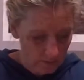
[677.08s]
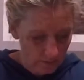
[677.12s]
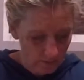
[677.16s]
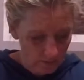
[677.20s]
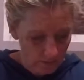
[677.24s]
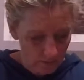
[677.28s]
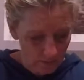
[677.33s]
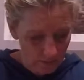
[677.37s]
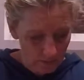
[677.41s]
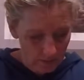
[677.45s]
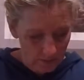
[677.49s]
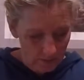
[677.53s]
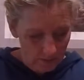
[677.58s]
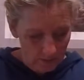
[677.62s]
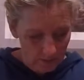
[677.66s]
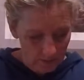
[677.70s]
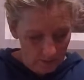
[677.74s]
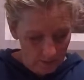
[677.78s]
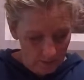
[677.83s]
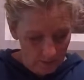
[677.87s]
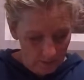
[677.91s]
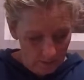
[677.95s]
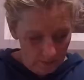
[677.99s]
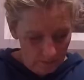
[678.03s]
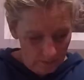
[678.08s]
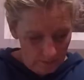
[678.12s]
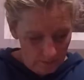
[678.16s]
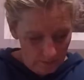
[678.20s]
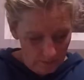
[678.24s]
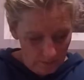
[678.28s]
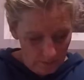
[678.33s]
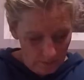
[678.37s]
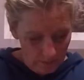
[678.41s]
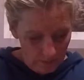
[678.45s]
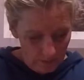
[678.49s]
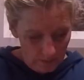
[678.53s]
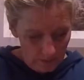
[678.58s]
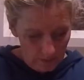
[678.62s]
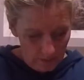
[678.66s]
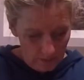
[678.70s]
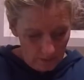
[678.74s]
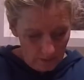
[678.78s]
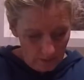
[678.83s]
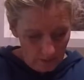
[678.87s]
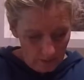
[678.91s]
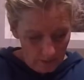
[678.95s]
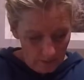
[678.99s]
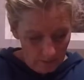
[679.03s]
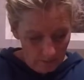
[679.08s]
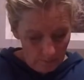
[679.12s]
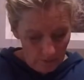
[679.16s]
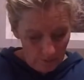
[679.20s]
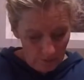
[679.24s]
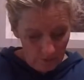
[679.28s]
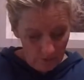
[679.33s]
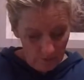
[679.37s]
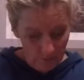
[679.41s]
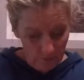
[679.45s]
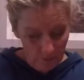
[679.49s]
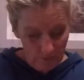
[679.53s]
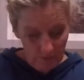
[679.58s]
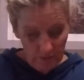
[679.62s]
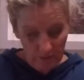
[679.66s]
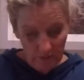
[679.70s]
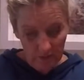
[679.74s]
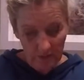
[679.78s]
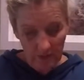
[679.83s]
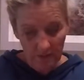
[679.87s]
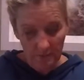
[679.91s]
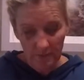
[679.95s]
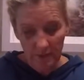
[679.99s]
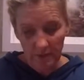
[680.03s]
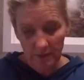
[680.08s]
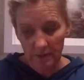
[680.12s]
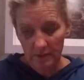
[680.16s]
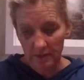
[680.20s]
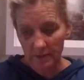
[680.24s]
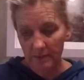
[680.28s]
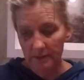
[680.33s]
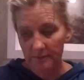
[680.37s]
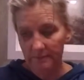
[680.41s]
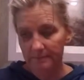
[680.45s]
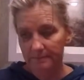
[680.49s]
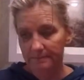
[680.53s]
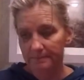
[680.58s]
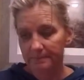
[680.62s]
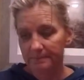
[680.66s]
real ugly, and I'm sure it'll just come undone.